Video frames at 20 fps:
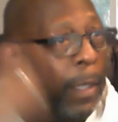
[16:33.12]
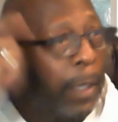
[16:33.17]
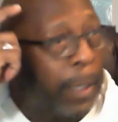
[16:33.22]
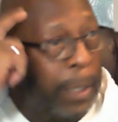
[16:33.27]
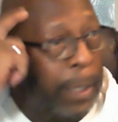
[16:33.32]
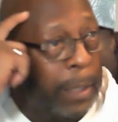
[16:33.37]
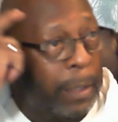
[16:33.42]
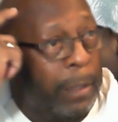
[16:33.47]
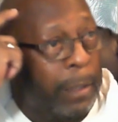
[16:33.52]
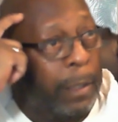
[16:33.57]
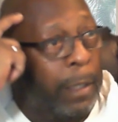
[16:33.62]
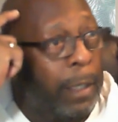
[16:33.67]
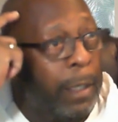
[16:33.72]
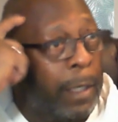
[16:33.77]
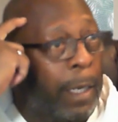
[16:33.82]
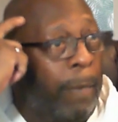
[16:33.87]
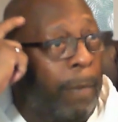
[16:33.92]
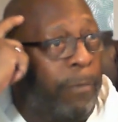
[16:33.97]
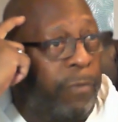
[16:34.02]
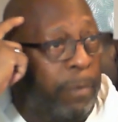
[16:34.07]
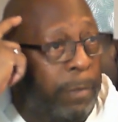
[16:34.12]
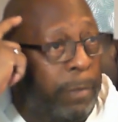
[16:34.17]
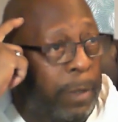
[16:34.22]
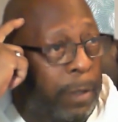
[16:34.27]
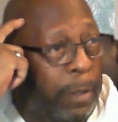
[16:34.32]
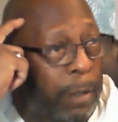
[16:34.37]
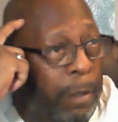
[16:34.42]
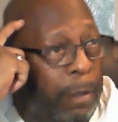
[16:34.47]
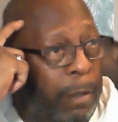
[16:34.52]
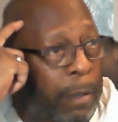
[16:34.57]
It it come from
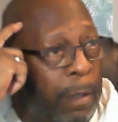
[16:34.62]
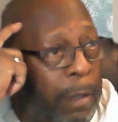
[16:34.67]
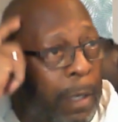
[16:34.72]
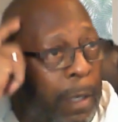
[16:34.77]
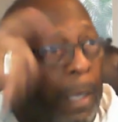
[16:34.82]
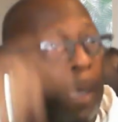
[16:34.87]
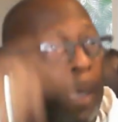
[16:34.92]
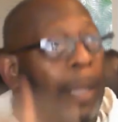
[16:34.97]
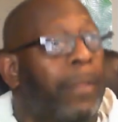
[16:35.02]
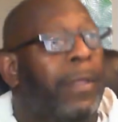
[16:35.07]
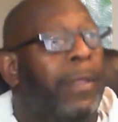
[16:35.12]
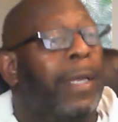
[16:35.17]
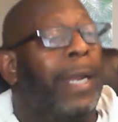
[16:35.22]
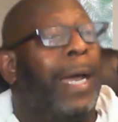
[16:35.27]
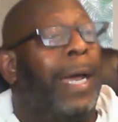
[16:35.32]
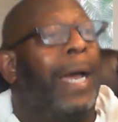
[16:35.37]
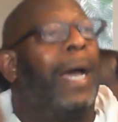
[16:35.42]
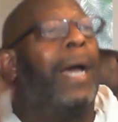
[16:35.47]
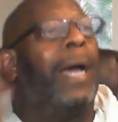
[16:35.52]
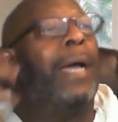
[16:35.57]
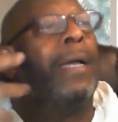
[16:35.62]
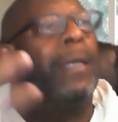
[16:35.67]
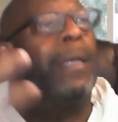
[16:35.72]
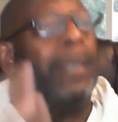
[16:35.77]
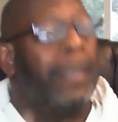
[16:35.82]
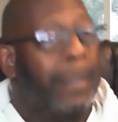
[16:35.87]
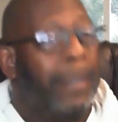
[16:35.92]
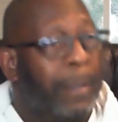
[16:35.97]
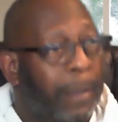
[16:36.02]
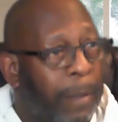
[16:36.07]
here. Then I
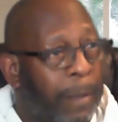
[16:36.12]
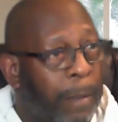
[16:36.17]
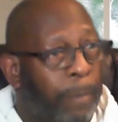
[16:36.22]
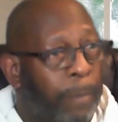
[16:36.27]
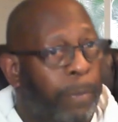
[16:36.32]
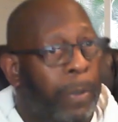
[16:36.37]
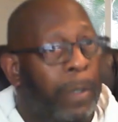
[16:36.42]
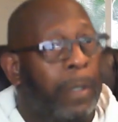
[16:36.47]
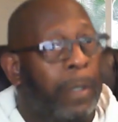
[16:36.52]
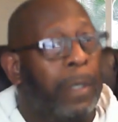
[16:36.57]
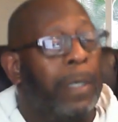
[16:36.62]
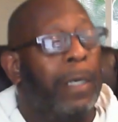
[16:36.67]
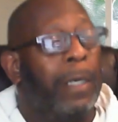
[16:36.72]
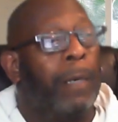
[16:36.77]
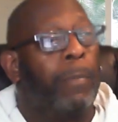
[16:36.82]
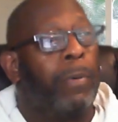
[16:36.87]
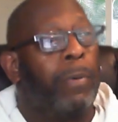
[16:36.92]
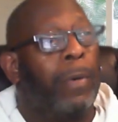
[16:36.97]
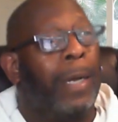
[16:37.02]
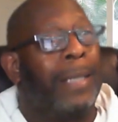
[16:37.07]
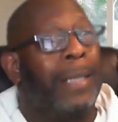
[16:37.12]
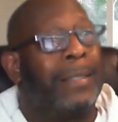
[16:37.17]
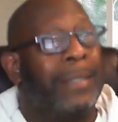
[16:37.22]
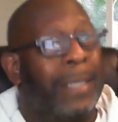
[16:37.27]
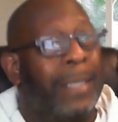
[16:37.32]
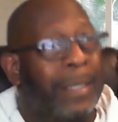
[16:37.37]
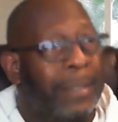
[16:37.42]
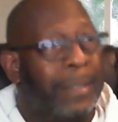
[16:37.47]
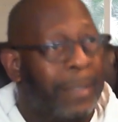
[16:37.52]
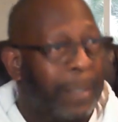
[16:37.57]
put it in a
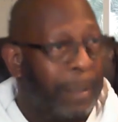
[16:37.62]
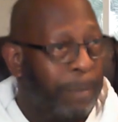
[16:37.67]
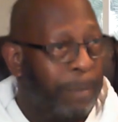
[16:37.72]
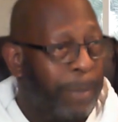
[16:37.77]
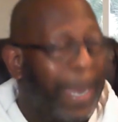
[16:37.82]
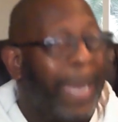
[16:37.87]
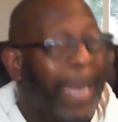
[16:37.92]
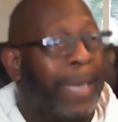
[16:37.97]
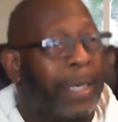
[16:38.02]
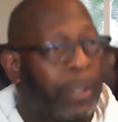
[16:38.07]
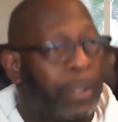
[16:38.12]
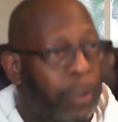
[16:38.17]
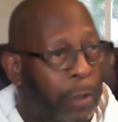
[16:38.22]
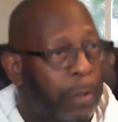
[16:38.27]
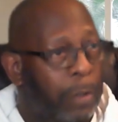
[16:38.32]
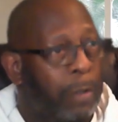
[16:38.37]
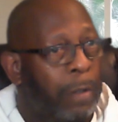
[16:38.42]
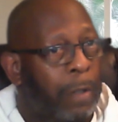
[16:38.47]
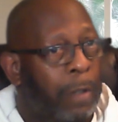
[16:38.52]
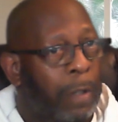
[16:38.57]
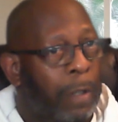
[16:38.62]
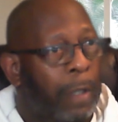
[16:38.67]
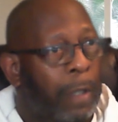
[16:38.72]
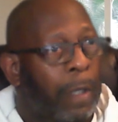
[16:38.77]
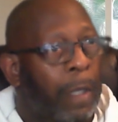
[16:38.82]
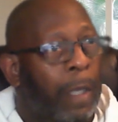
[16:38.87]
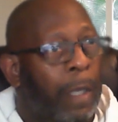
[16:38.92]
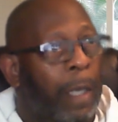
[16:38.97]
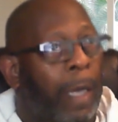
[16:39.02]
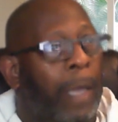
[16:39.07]
process and package it.
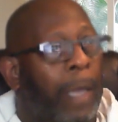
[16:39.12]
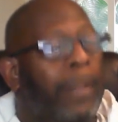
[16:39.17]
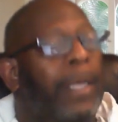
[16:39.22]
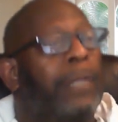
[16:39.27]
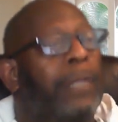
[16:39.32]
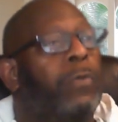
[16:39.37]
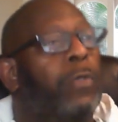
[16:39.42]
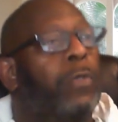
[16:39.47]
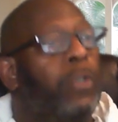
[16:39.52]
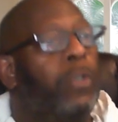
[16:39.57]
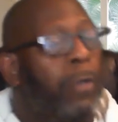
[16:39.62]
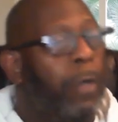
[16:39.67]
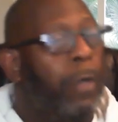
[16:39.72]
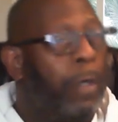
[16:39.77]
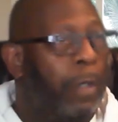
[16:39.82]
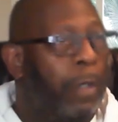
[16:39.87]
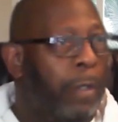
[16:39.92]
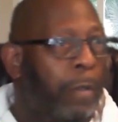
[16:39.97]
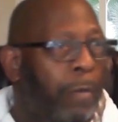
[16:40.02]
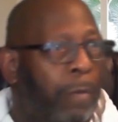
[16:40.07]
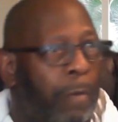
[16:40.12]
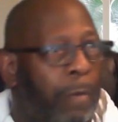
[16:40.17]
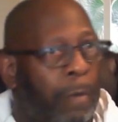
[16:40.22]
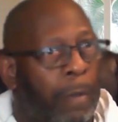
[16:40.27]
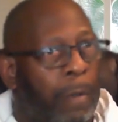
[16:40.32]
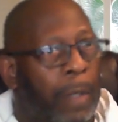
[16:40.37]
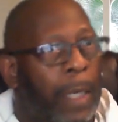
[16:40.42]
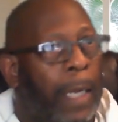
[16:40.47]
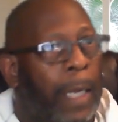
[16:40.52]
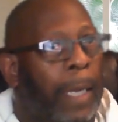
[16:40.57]
And that's what you're gonna do.
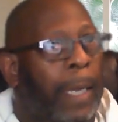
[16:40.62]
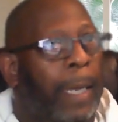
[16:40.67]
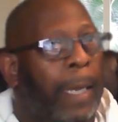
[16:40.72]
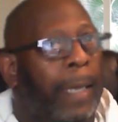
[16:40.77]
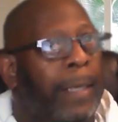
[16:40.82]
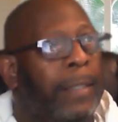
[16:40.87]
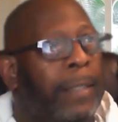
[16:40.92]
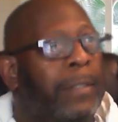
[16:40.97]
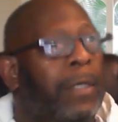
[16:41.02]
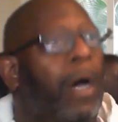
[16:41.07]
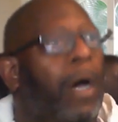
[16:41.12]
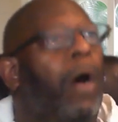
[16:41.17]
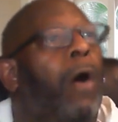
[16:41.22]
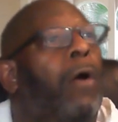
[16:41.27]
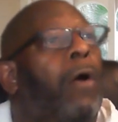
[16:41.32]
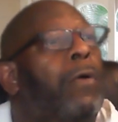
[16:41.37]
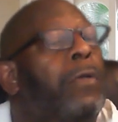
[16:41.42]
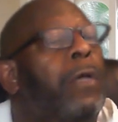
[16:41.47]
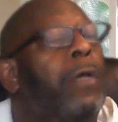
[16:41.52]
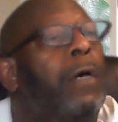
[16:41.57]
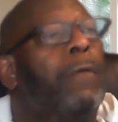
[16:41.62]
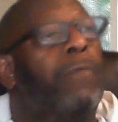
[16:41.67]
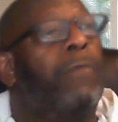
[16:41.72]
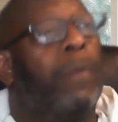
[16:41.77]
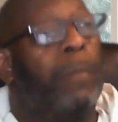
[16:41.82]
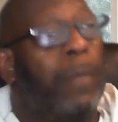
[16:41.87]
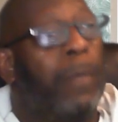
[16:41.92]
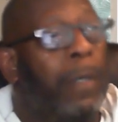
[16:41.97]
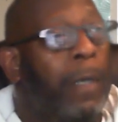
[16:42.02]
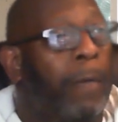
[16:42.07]
And it's all done
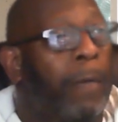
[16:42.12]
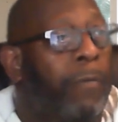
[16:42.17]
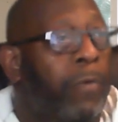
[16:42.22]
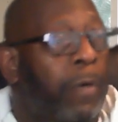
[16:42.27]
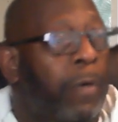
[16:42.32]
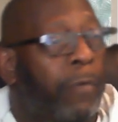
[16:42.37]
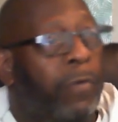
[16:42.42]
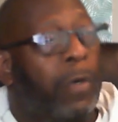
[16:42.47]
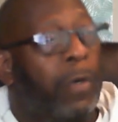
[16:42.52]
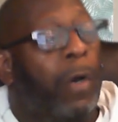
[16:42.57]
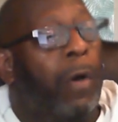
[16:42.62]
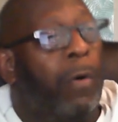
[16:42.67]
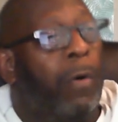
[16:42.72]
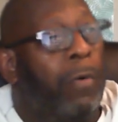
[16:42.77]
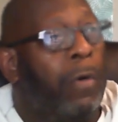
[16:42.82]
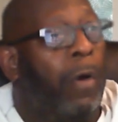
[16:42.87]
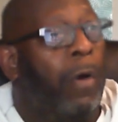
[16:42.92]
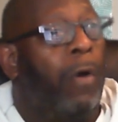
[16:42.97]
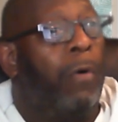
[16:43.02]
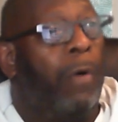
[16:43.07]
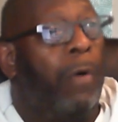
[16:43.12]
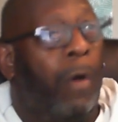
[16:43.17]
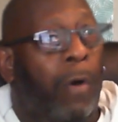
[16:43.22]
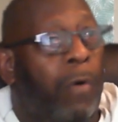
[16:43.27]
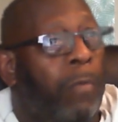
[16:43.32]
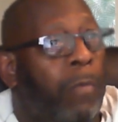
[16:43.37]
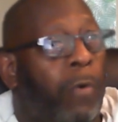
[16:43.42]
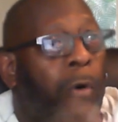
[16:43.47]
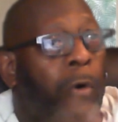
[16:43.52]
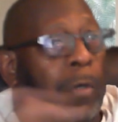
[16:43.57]
from the comfort of your own
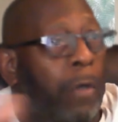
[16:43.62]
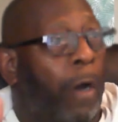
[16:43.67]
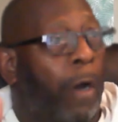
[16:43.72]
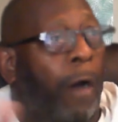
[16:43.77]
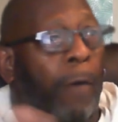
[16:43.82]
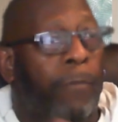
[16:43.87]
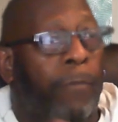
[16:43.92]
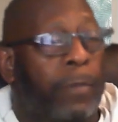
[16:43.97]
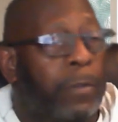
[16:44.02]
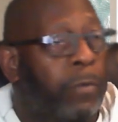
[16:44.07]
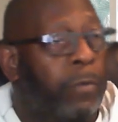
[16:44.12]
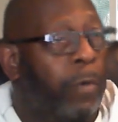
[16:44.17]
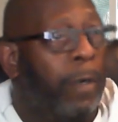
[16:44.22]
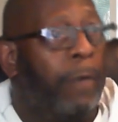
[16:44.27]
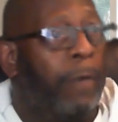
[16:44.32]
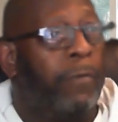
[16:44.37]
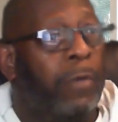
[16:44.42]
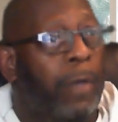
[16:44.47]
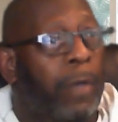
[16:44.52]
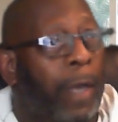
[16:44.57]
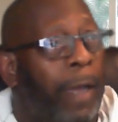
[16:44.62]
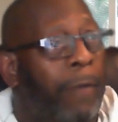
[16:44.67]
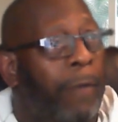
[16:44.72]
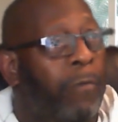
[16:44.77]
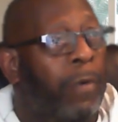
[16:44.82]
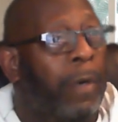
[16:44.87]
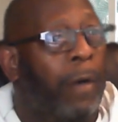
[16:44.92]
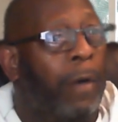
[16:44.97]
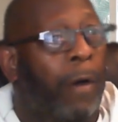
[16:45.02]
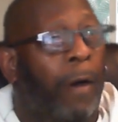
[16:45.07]
home or your office, wherever you have
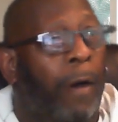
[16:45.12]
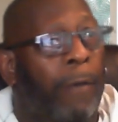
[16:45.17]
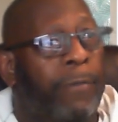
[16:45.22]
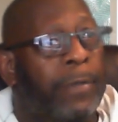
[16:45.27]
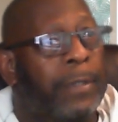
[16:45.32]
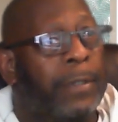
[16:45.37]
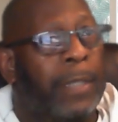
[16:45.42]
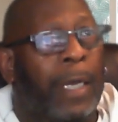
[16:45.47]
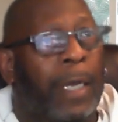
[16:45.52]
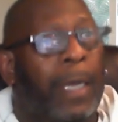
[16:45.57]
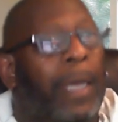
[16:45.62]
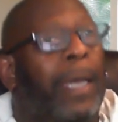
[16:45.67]
one office.